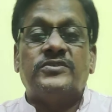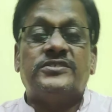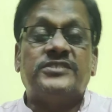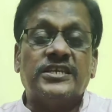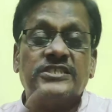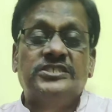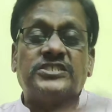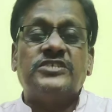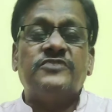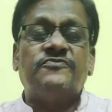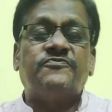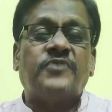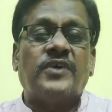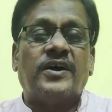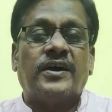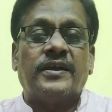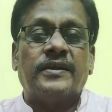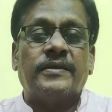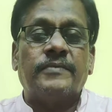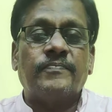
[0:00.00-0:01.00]

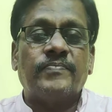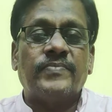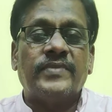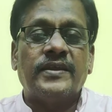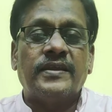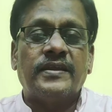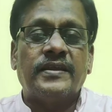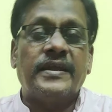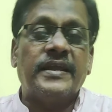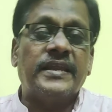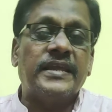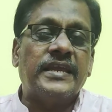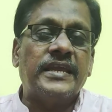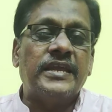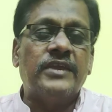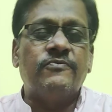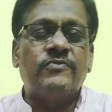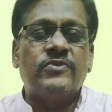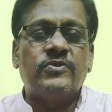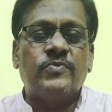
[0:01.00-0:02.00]
justify getting
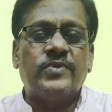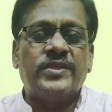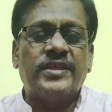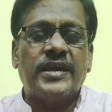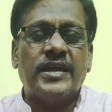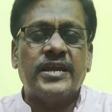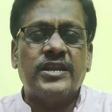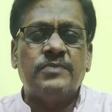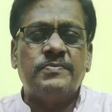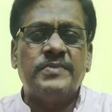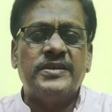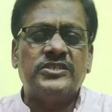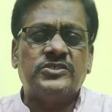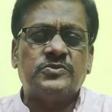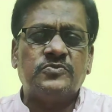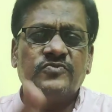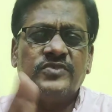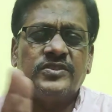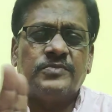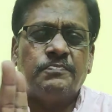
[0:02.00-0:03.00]
even with the
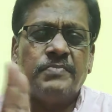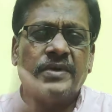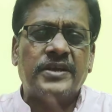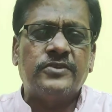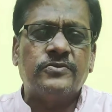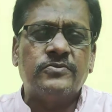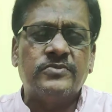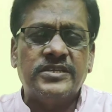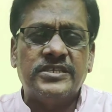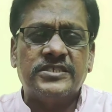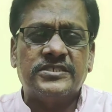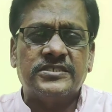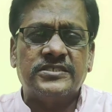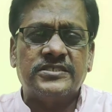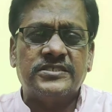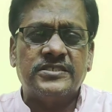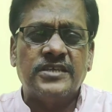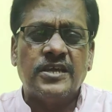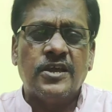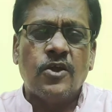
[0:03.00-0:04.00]
enemies by 2
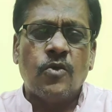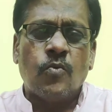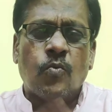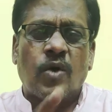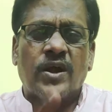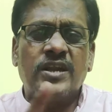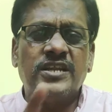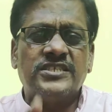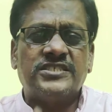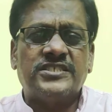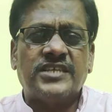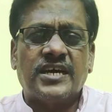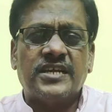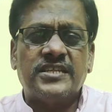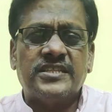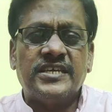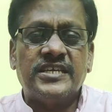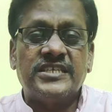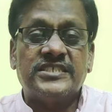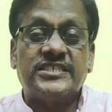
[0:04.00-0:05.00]
reasons. One is
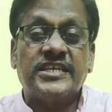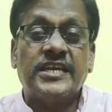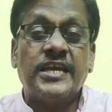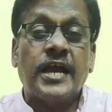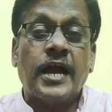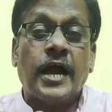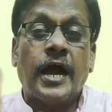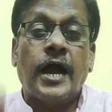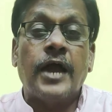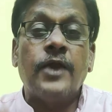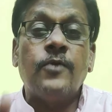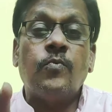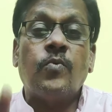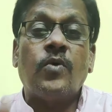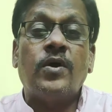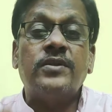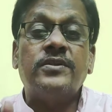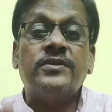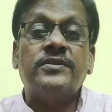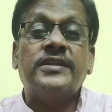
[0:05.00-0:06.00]
that they say, I
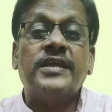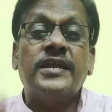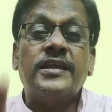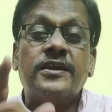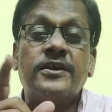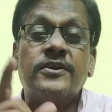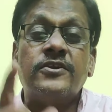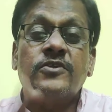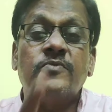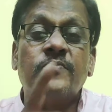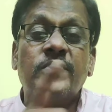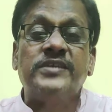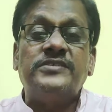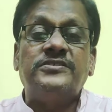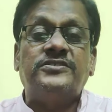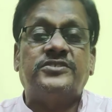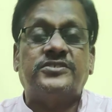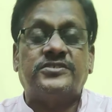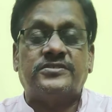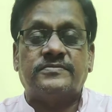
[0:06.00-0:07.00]
want to take
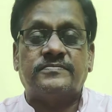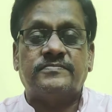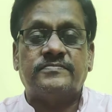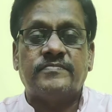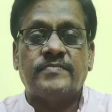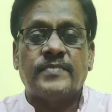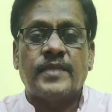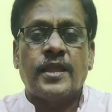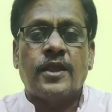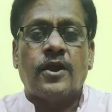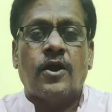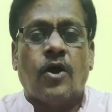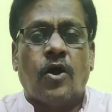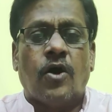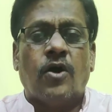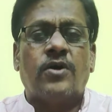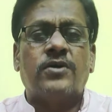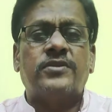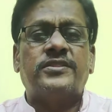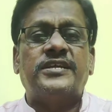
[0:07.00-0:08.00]
revenge,
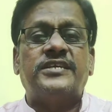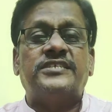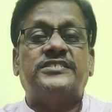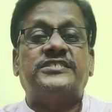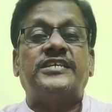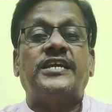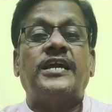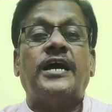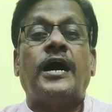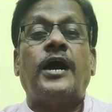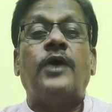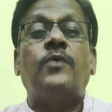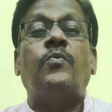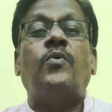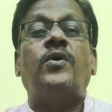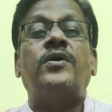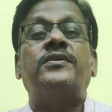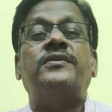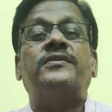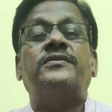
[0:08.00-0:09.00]
or they say, I
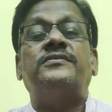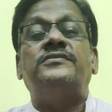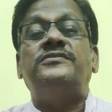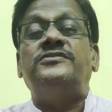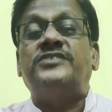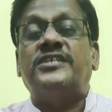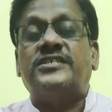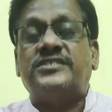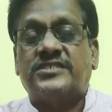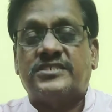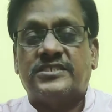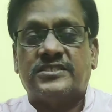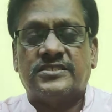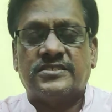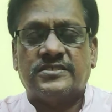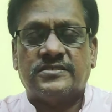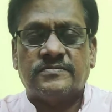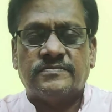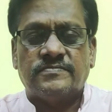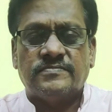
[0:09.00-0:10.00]
want
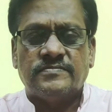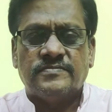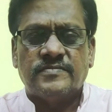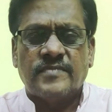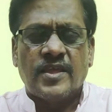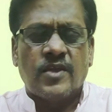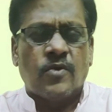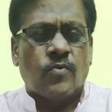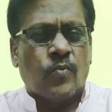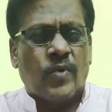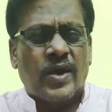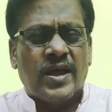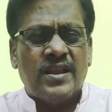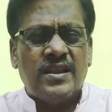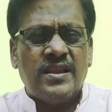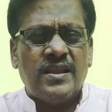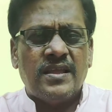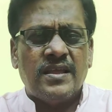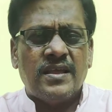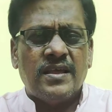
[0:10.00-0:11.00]
justice.
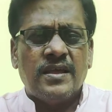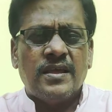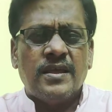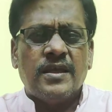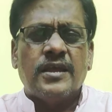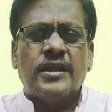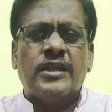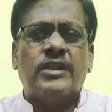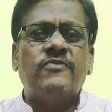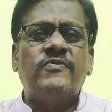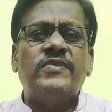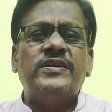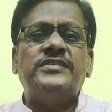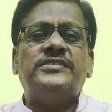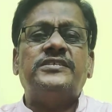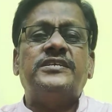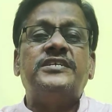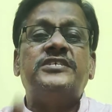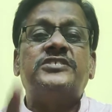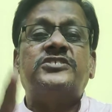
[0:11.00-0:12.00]
Well,
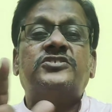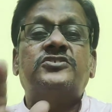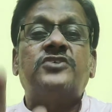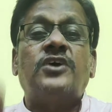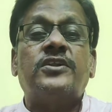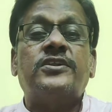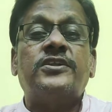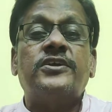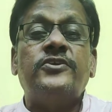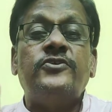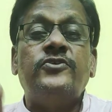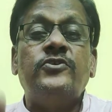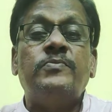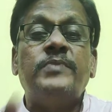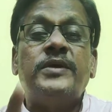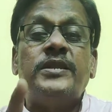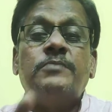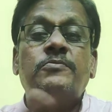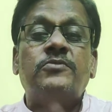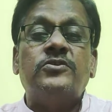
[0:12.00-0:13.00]
revenge is not a
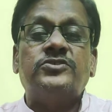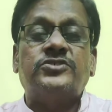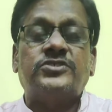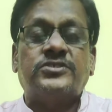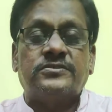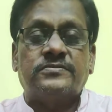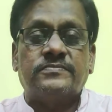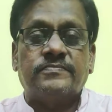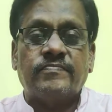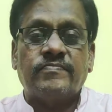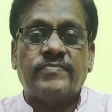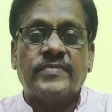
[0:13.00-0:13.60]
human emotion.